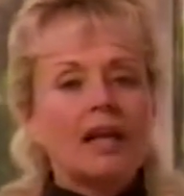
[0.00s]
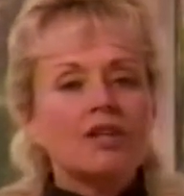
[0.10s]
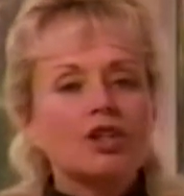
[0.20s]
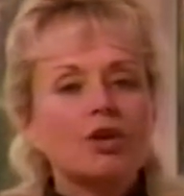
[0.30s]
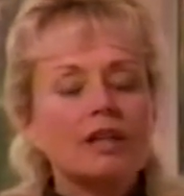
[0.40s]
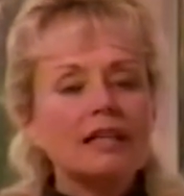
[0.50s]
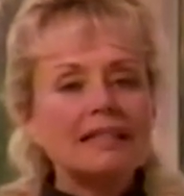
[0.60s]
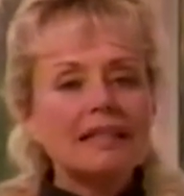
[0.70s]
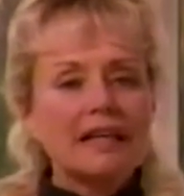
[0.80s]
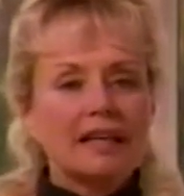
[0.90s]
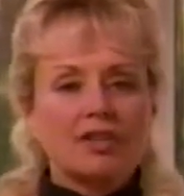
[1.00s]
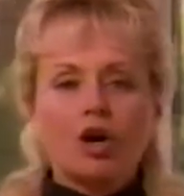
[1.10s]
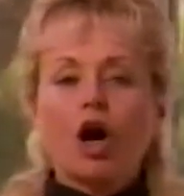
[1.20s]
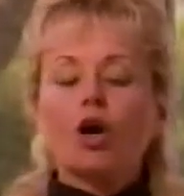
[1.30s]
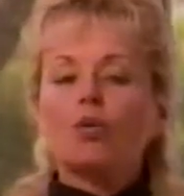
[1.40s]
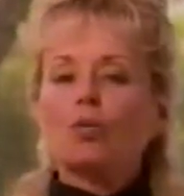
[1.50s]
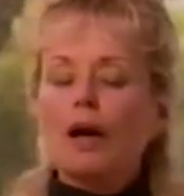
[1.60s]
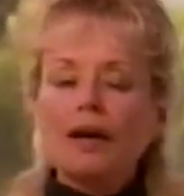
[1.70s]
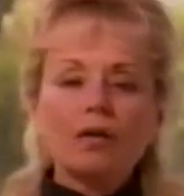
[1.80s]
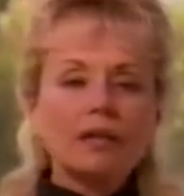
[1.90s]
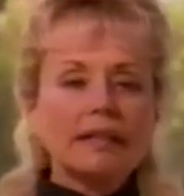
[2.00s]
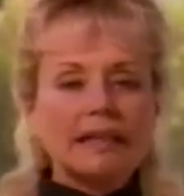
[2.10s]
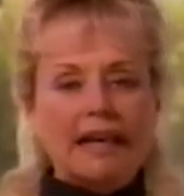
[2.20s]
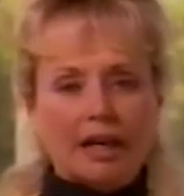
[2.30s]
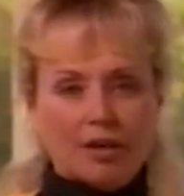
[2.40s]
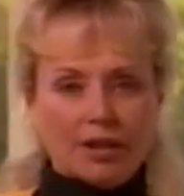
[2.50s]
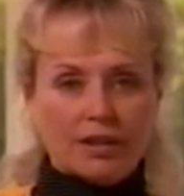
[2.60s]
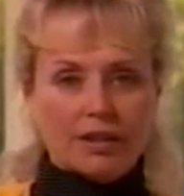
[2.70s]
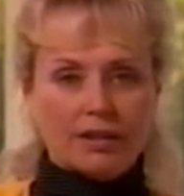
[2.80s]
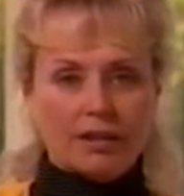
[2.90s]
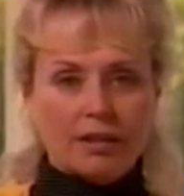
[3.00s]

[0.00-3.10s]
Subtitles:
So these things are rarely inherited.